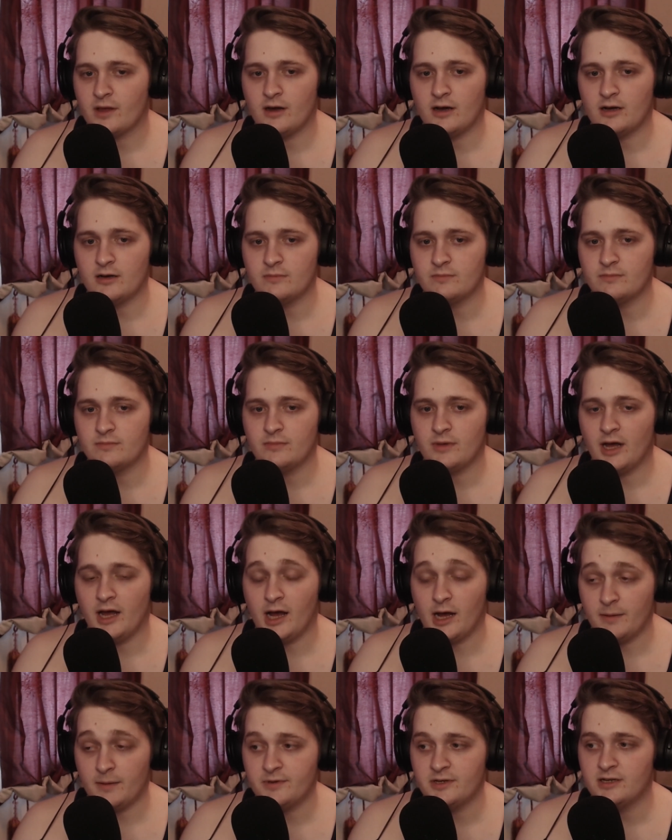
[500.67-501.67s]
I'm
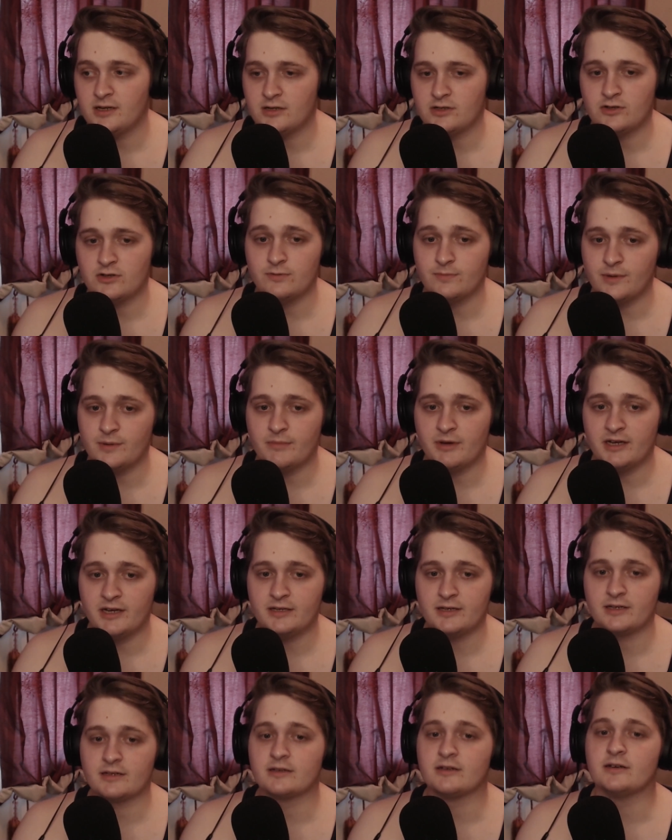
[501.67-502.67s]
happy to be
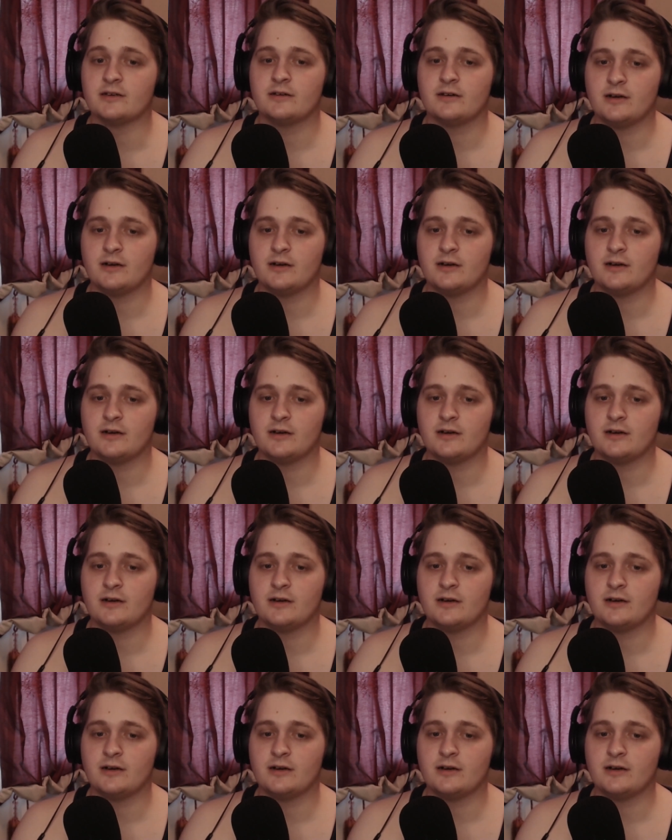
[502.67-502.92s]
making it.